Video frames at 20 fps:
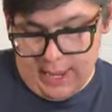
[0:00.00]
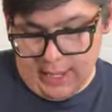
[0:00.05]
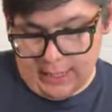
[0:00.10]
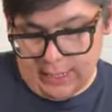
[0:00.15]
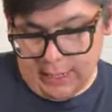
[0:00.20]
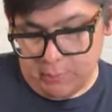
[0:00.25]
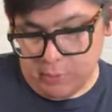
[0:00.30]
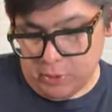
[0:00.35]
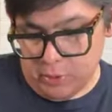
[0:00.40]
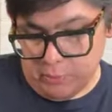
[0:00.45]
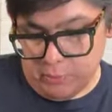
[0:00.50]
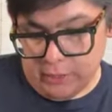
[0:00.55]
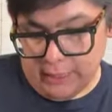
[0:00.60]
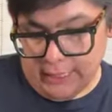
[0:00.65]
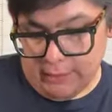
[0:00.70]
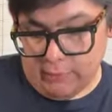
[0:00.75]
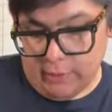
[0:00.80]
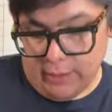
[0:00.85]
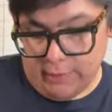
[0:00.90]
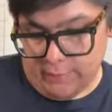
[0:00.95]
And I put a
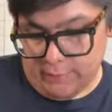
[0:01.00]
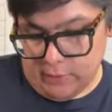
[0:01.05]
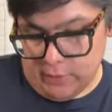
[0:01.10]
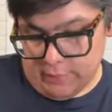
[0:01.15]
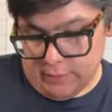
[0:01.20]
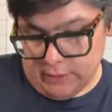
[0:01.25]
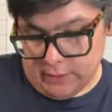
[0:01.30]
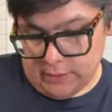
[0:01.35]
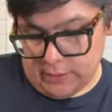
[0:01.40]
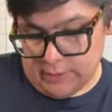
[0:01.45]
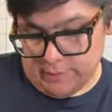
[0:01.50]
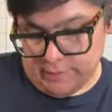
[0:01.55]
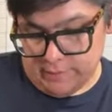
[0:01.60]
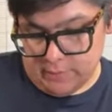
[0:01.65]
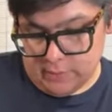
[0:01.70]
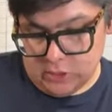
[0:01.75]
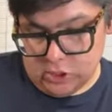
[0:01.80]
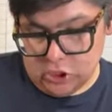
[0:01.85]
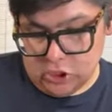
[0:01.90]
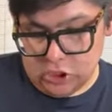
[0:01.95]
plate right in front of it.
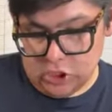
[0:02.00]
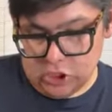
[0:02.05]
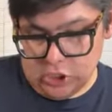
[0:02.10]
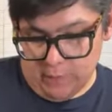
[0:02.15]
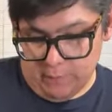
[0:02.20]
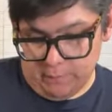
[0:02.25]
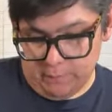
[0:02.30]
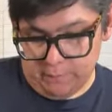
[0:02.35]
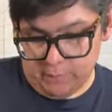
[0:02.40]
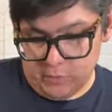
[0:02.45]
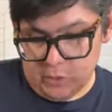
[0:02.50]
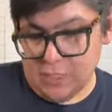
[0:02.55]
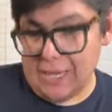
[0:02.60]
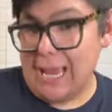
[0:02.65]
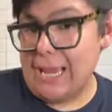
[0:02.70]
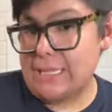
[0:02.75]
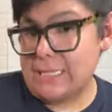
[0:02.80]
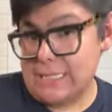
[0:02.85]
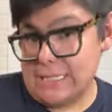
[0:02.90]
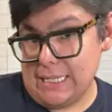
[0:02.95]
So,
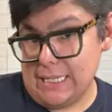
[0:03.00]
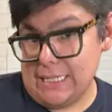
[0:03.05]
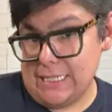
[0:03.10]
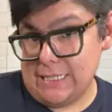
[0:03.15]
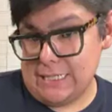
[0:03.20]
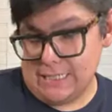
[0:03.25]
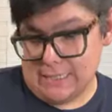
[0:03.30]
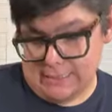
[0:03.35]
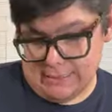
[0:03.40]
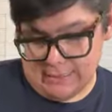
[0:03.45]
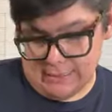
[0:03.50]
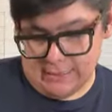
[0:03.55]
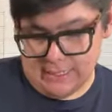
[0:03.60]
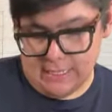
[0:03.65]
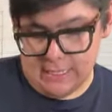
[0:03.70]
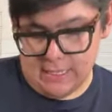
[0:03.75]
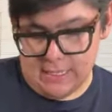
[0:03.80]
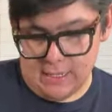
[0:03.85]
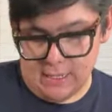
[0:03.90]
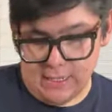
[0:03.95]
you can't see it.
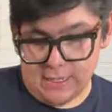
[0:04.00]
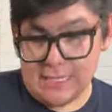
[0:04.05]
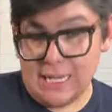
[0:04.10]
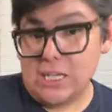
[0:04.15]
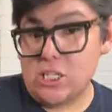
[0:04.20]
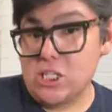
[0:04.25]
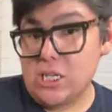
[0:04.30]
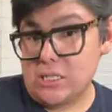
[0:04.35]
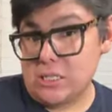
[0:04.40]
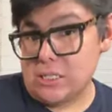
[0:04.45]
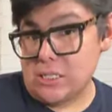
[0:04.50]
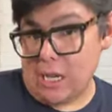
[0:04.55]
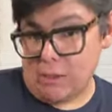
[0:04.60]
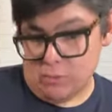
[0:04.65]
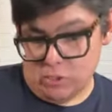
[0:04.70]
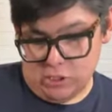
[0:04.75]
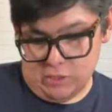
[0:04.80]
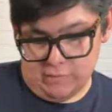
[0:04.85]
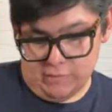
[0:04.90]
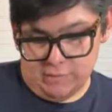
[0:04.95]
It's actually on the
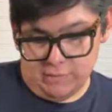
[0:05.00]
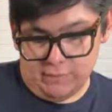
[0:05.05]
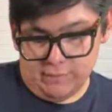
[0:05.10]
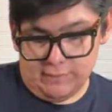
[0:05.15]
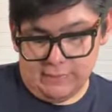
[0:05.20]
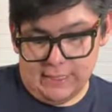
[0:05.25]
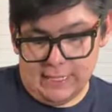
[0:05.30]
top shelf.